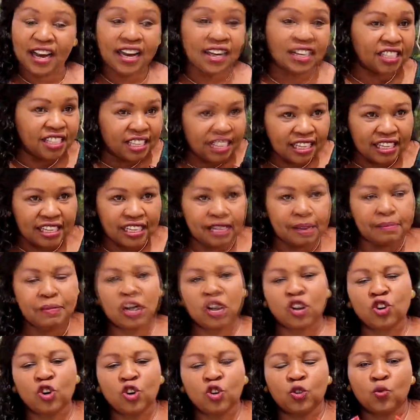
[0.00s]
Actually, they
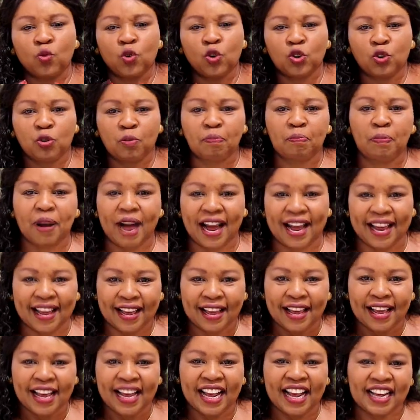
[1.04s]
may not want to buy
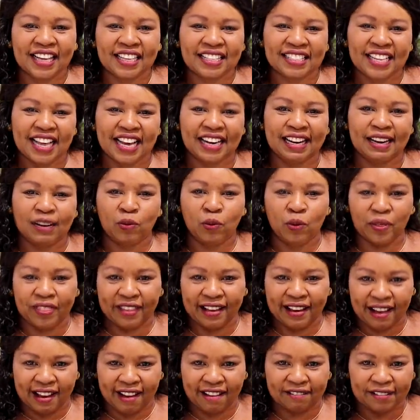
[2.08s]
exactly what
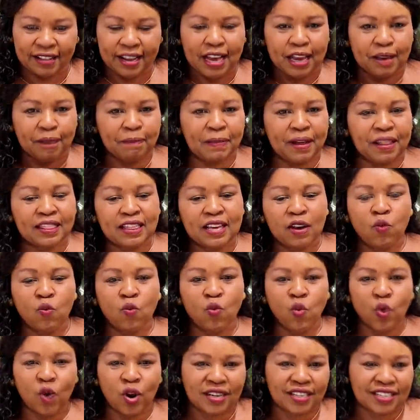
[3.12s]
they have, but they
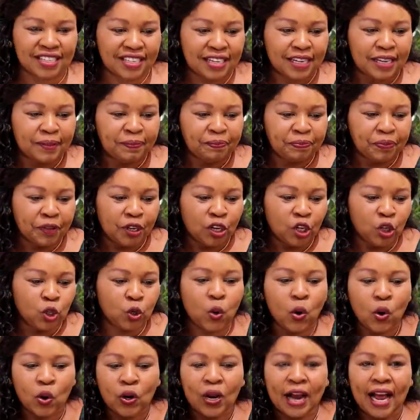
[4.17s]
want
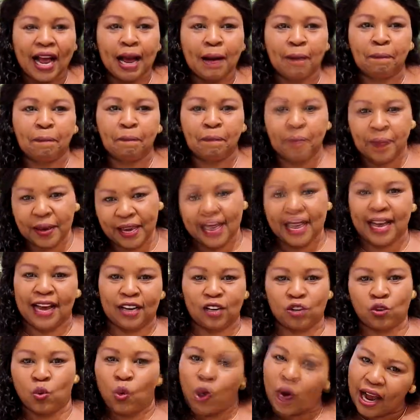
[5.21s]
to appear
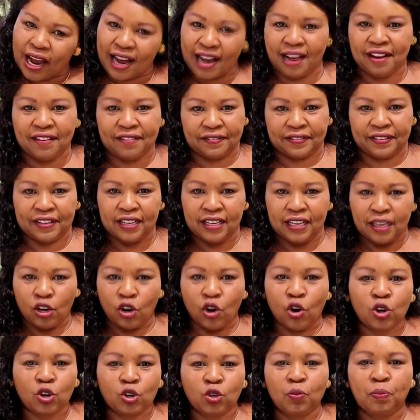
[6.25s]
to have
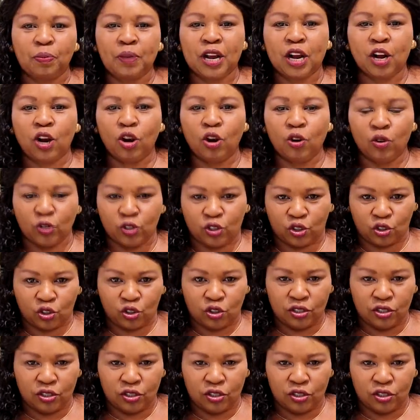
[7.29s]
or to be close